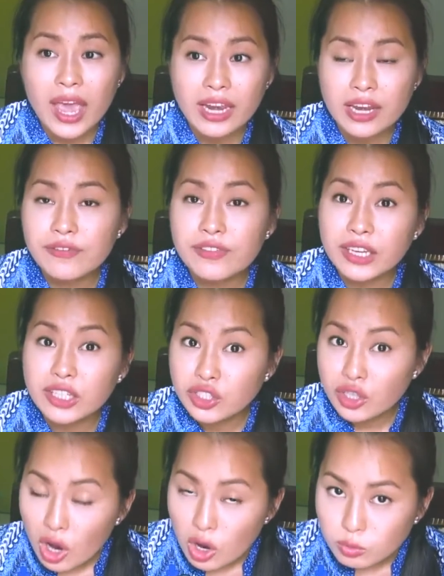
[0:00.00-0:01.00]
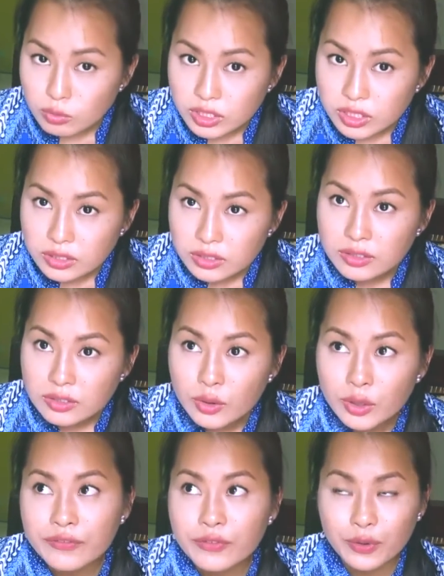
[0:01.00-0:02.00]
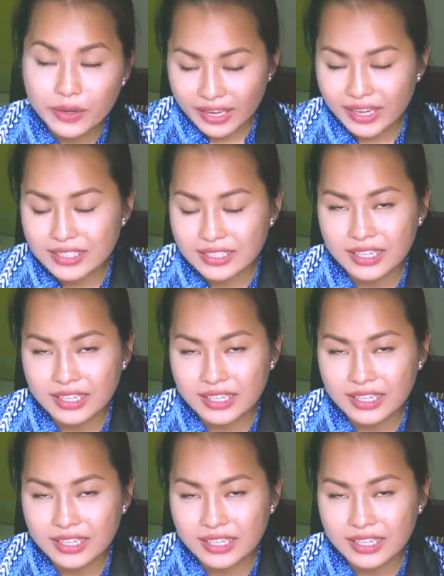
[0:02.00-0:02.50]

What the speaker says: And if they don't, or if you can't